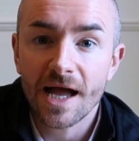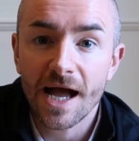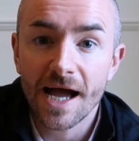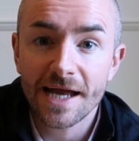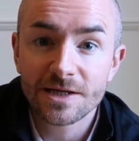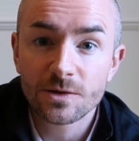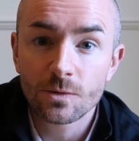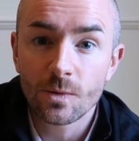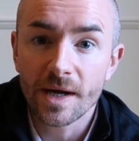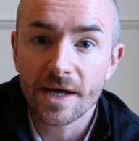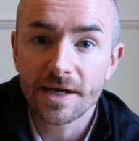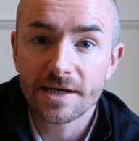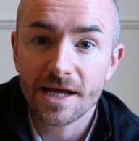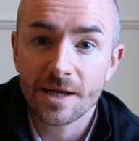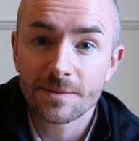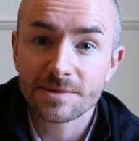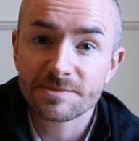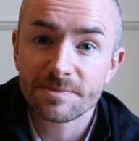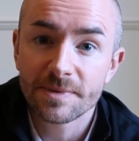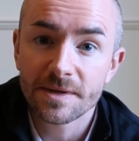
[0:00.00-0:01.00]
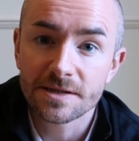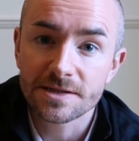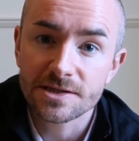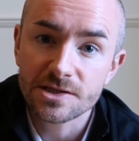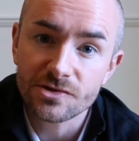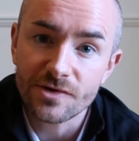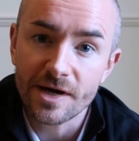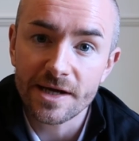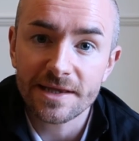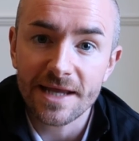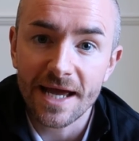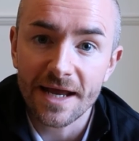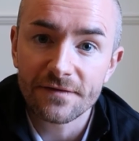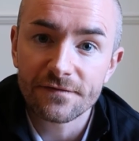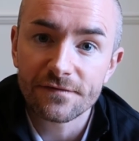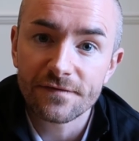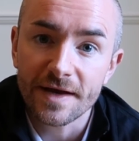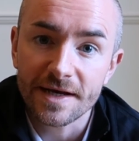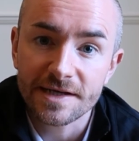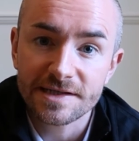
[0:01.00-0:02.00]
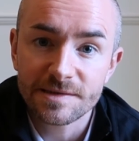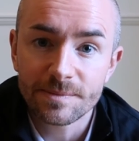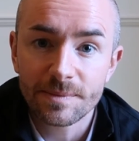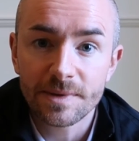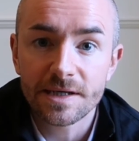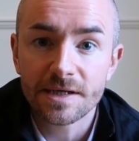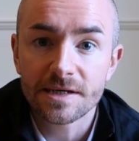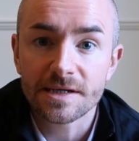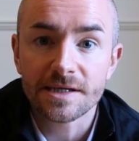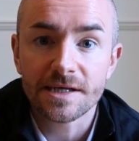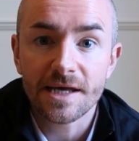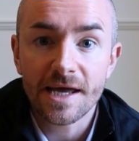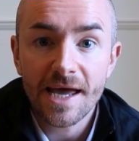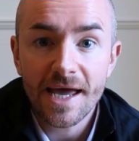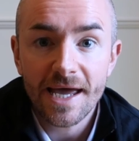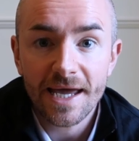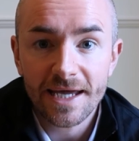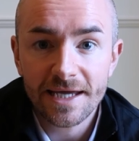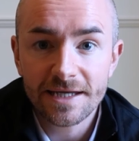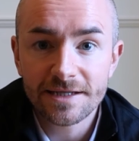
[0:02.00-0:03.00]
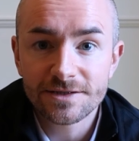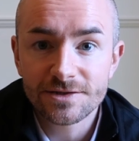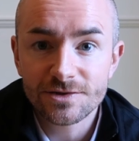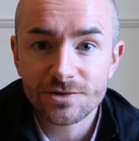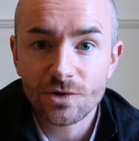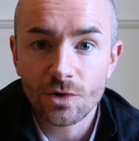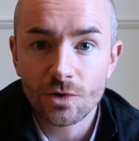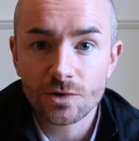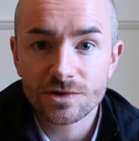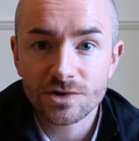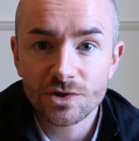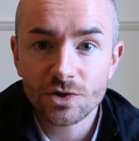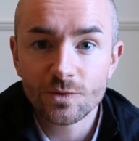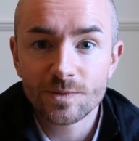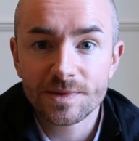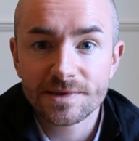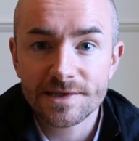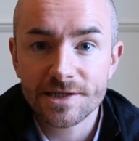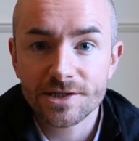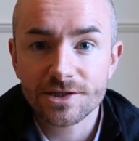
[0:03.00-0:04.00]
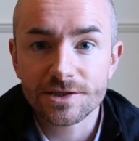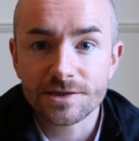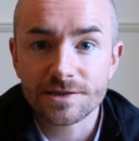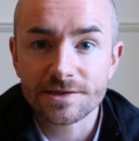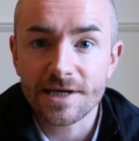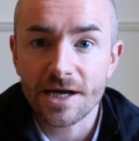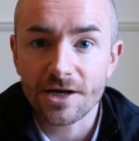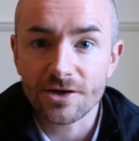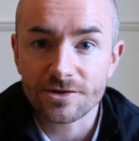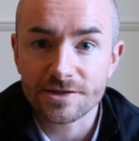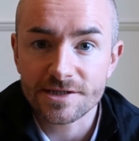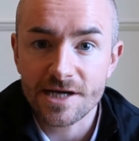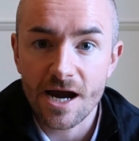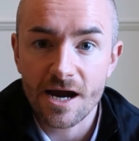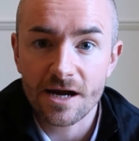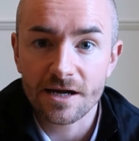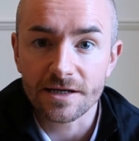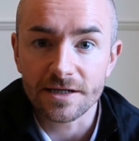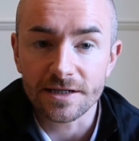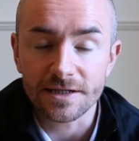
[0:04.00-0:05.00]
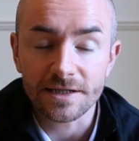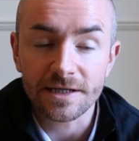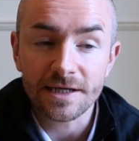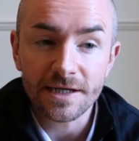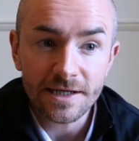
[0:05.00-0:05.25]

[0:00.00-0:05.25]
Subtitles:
Adding weight helps build strength and flexibility into those new positions that you're targeting.